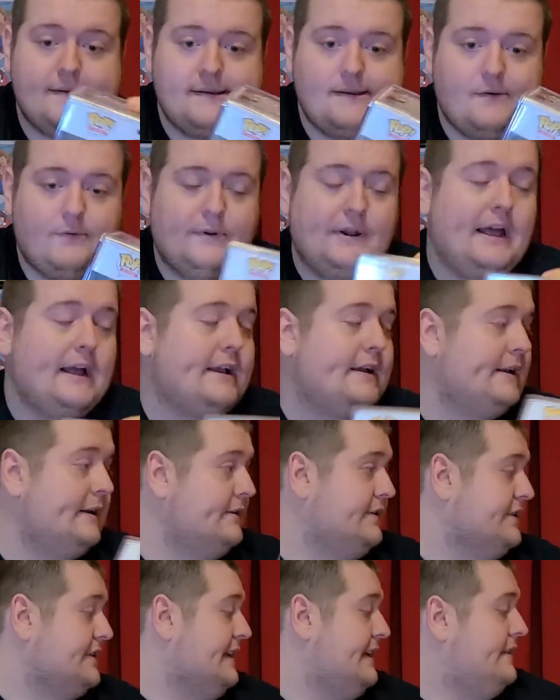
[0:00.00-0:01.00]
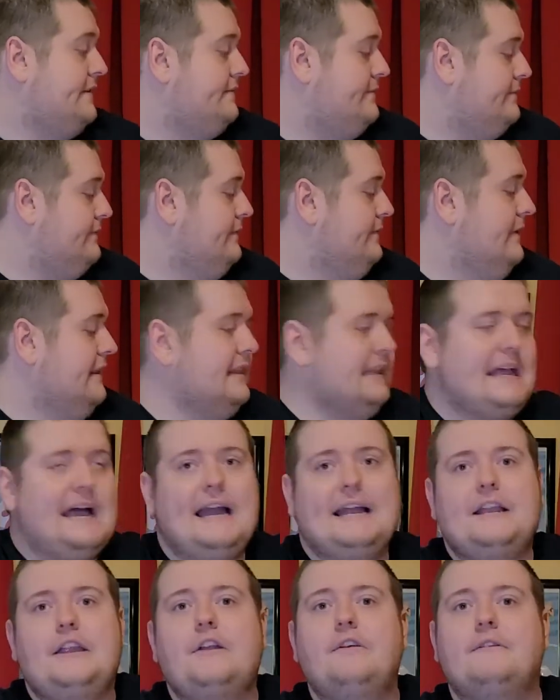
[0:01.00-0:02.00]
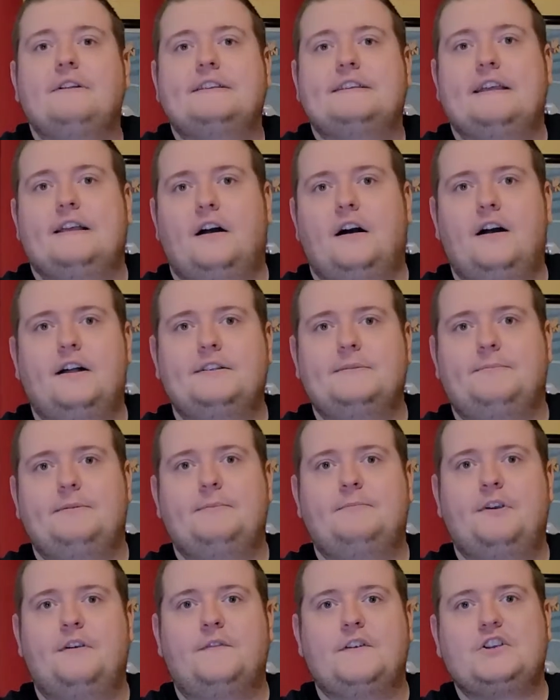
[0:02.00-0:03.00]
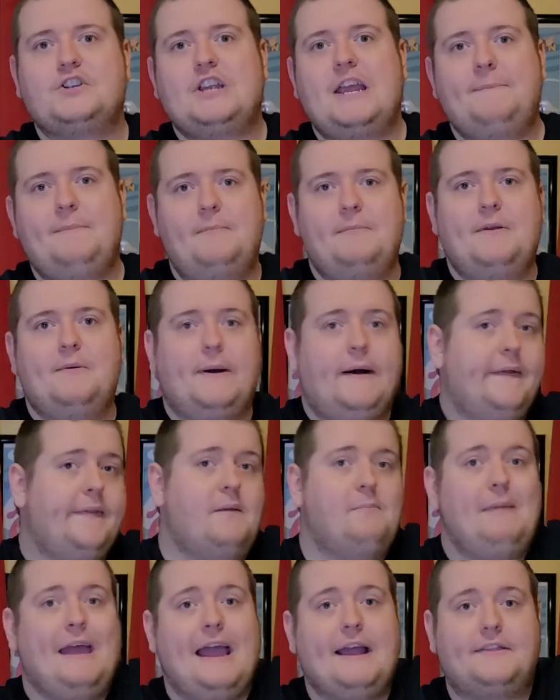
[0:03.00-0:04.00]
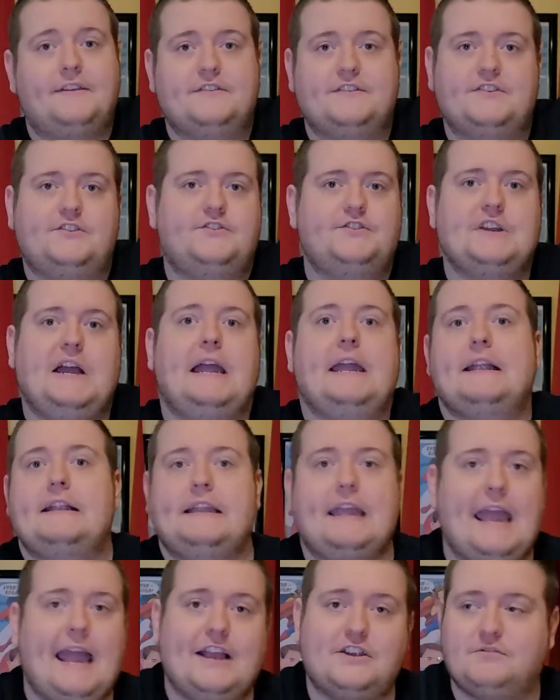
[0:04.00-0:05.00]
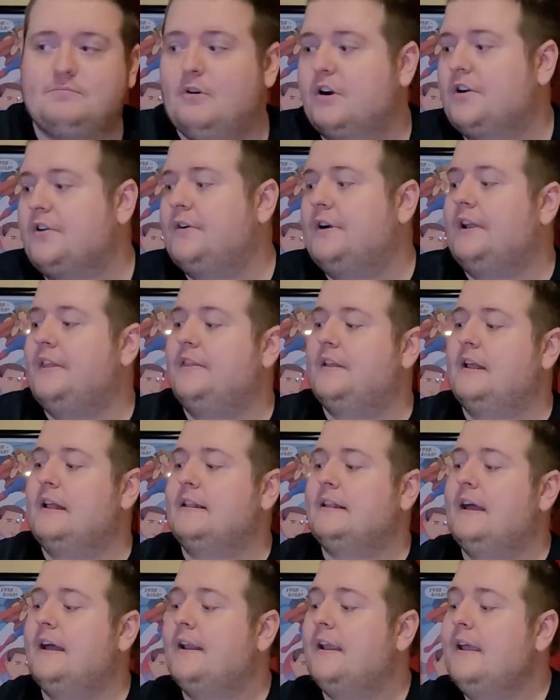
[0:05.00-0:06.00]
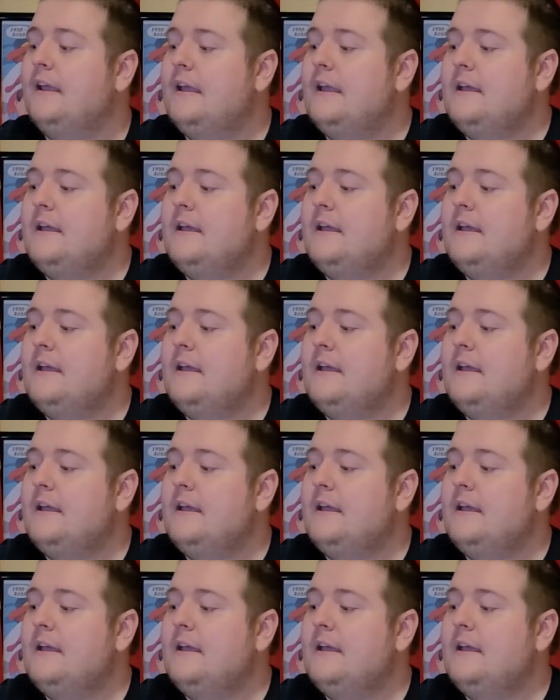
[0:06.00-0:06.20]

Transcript: We're not going to just lie to you and say, oh, it's in perfect shape. And meanwhile, in the back, there's a giant gash mark or anything like that.